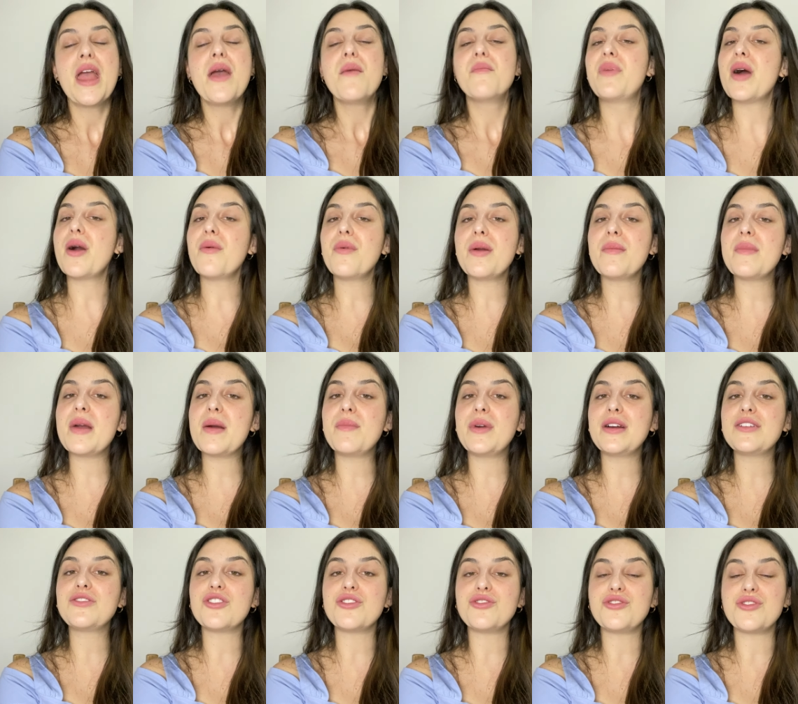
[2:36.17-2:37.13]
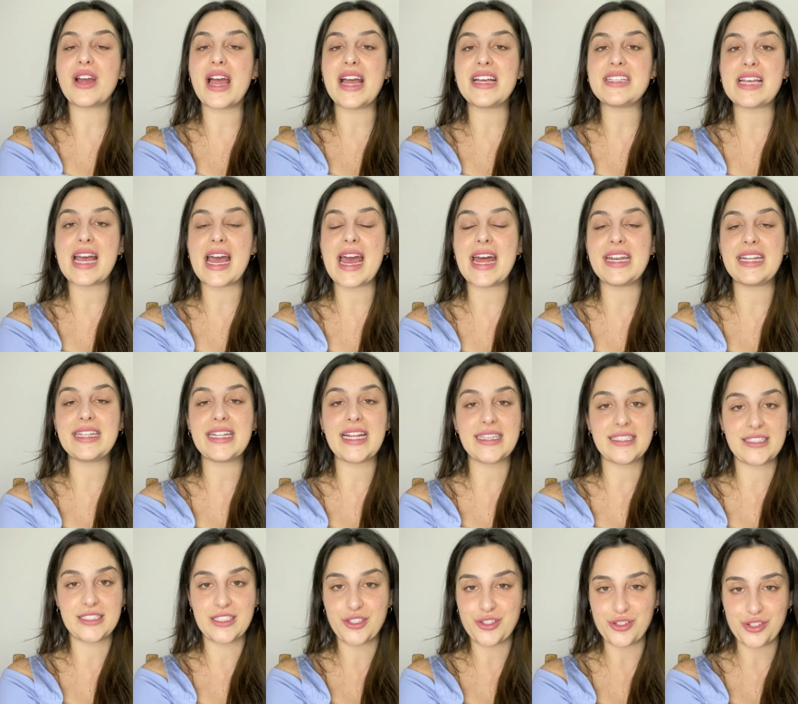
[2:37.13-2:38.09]
But remember, I told you guys I had an
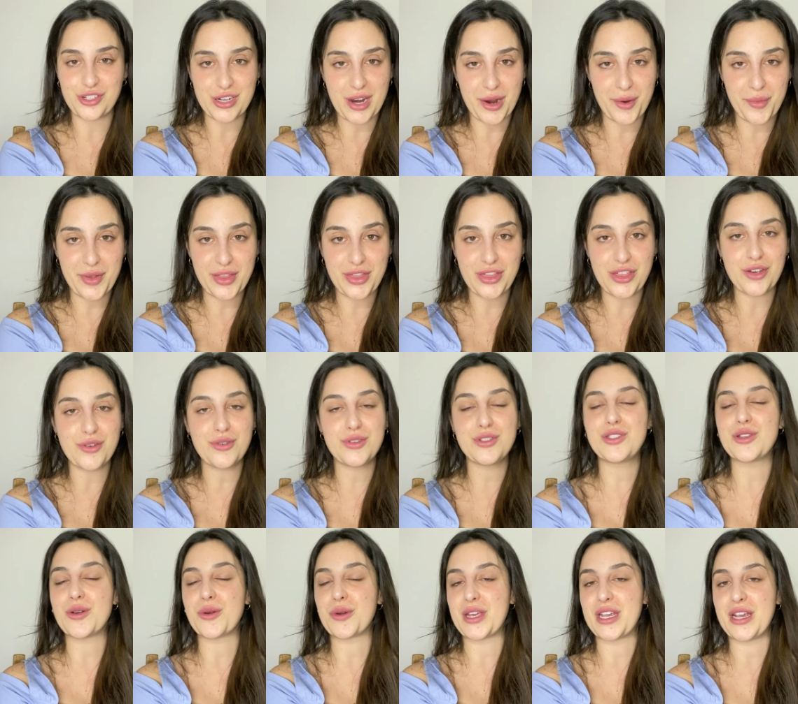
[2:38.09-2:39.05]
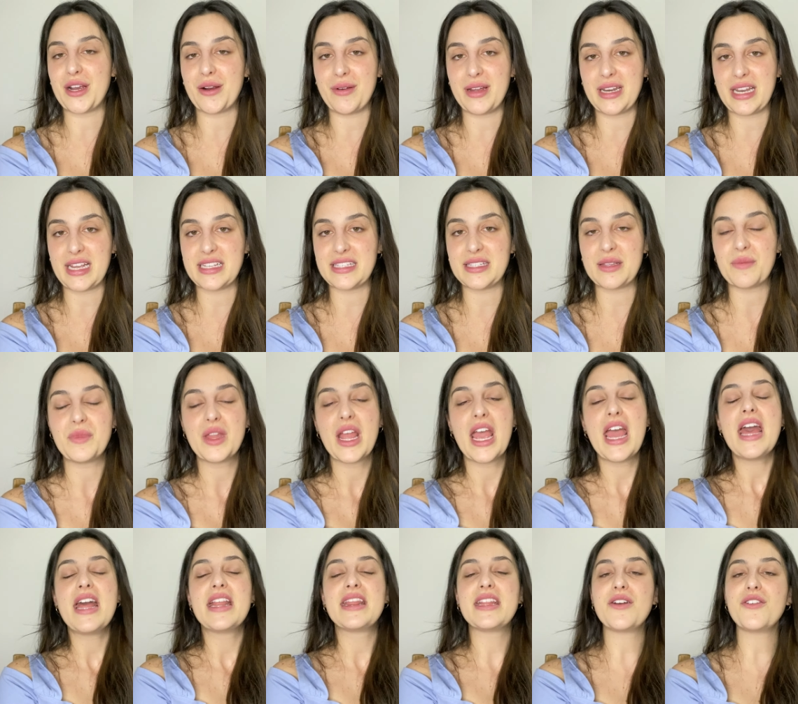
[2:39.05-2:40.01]
alert to share with you, so here it is.
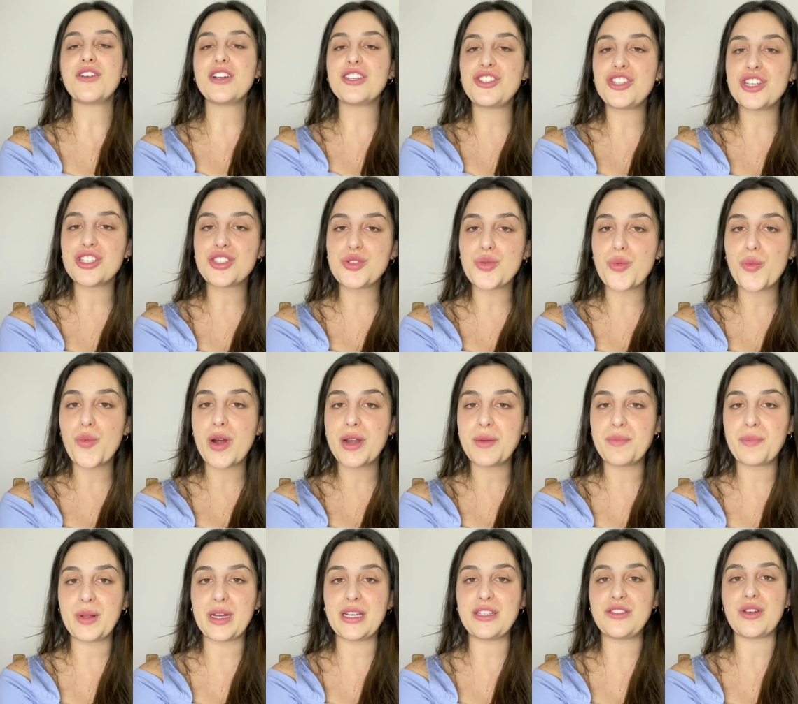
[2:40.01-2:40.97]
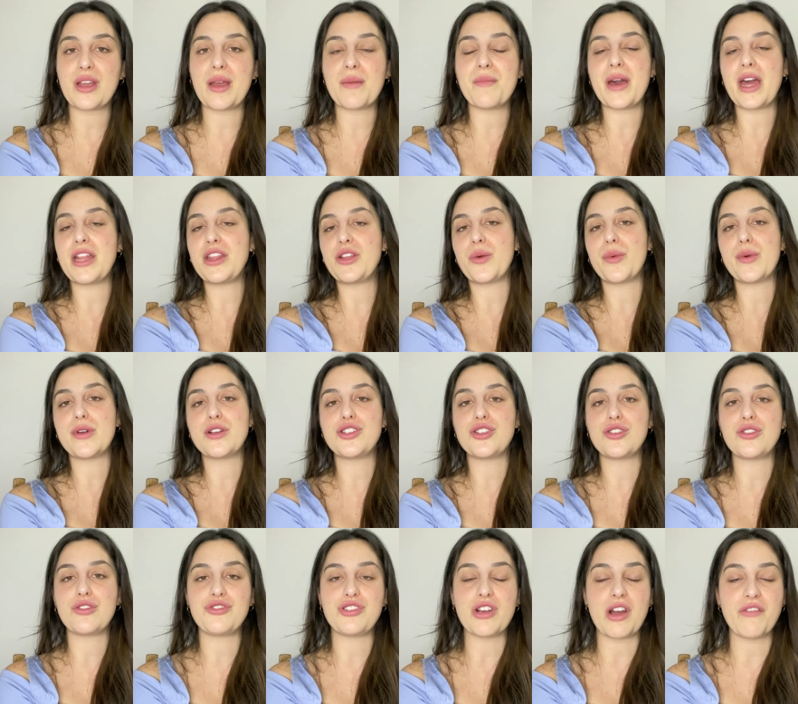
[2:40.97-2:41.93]
There is just one place you can buy the
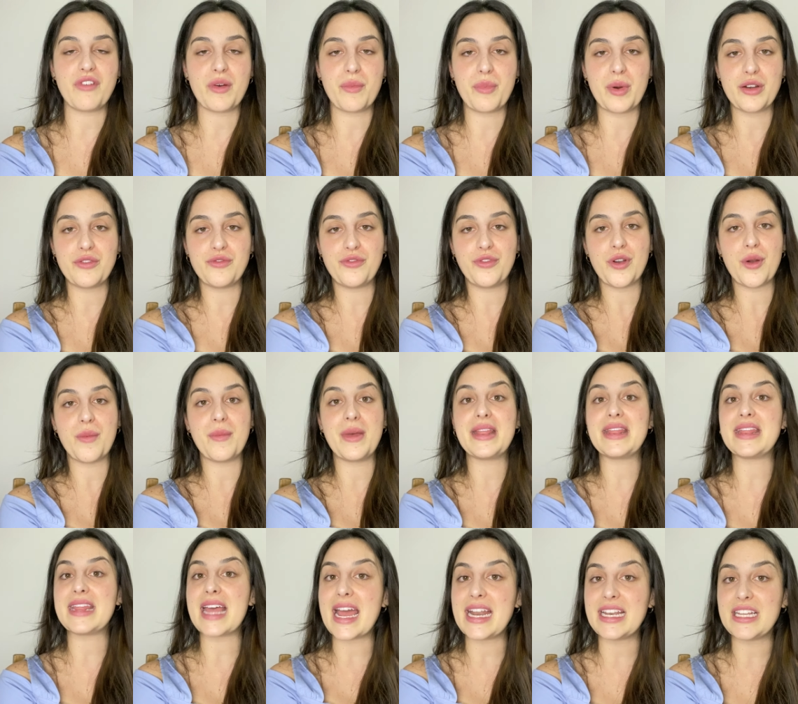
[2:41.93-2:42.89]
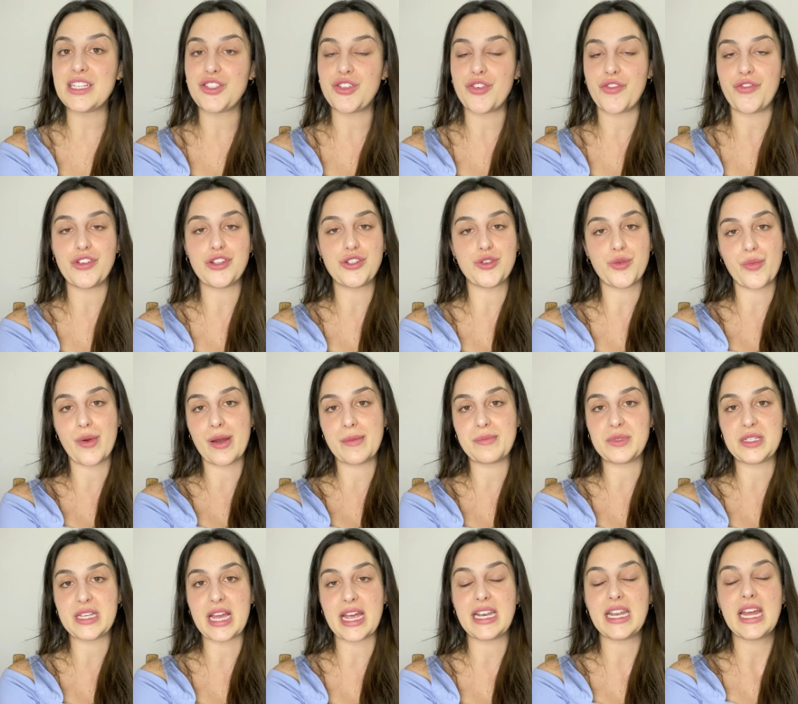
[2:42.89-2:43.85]
original Java Burn from, and that is the official
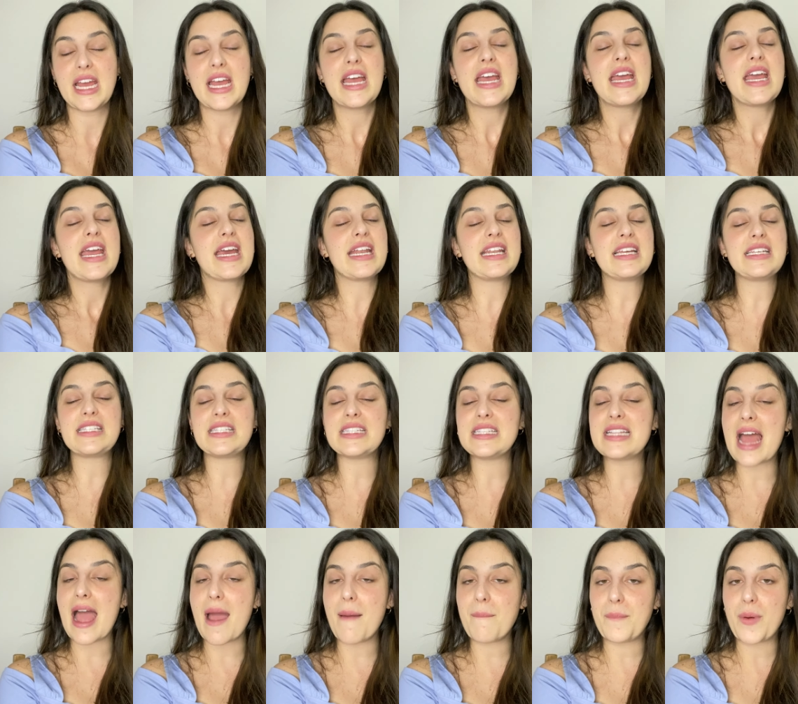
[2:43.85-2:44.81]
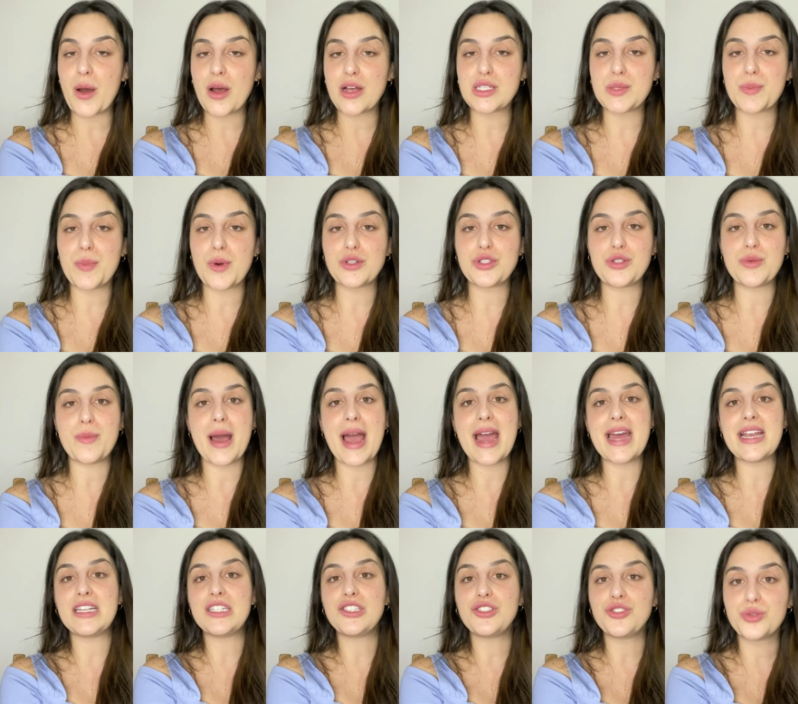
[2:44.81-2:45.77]
website. It is not possible to buy
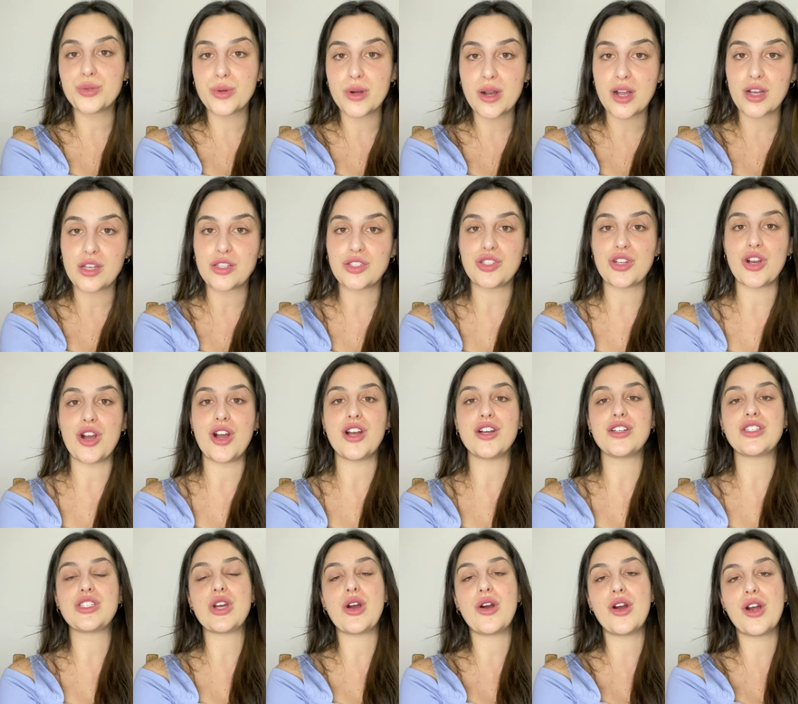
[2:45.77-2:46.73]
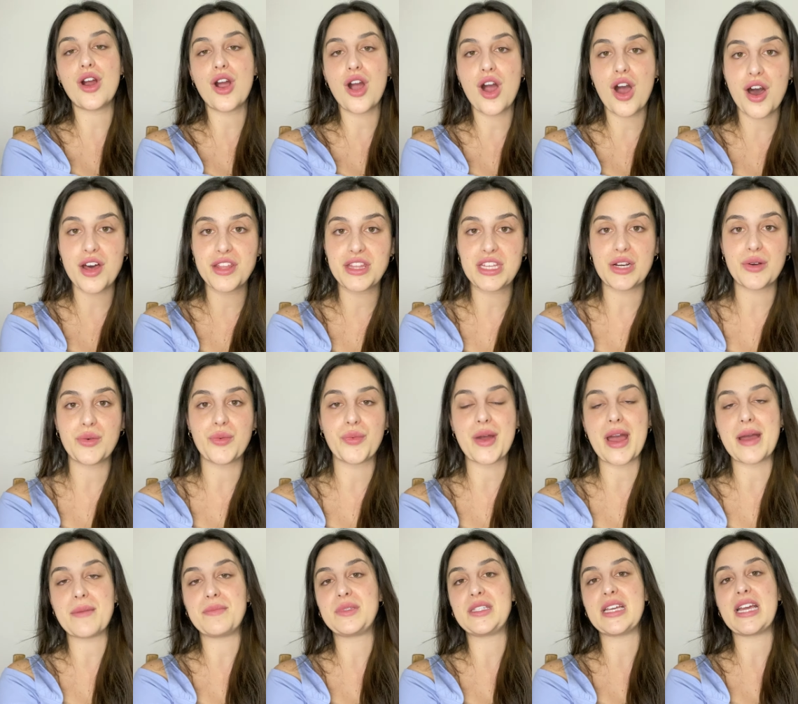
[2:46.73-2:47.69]
it in drugstores or other
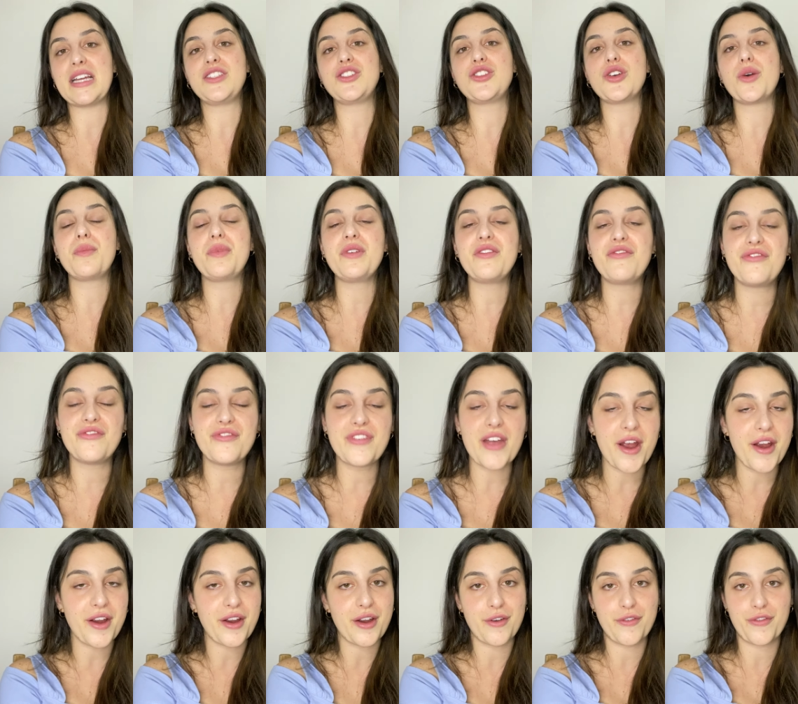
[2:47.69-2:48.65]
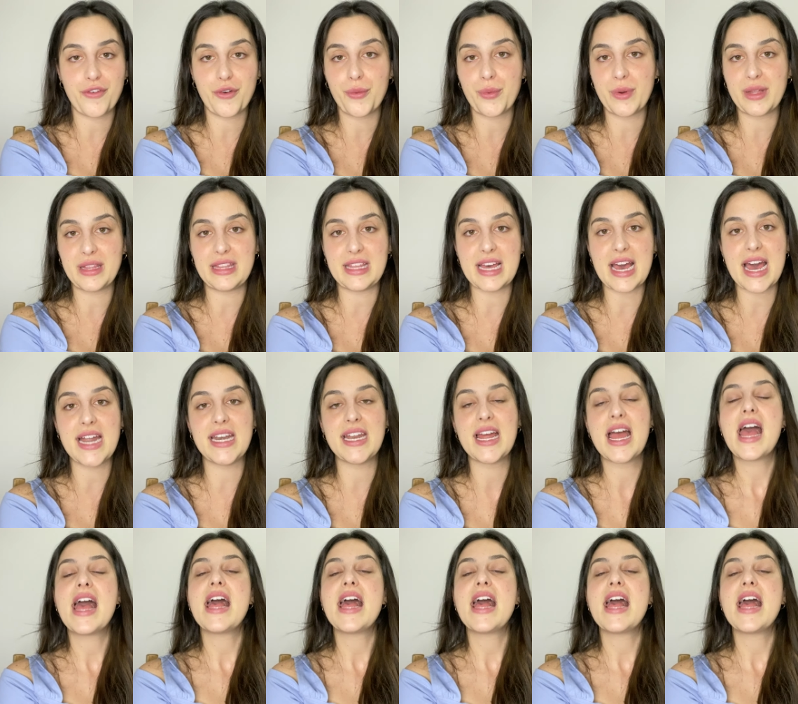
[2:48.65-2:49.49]
websites, so be very careful with that.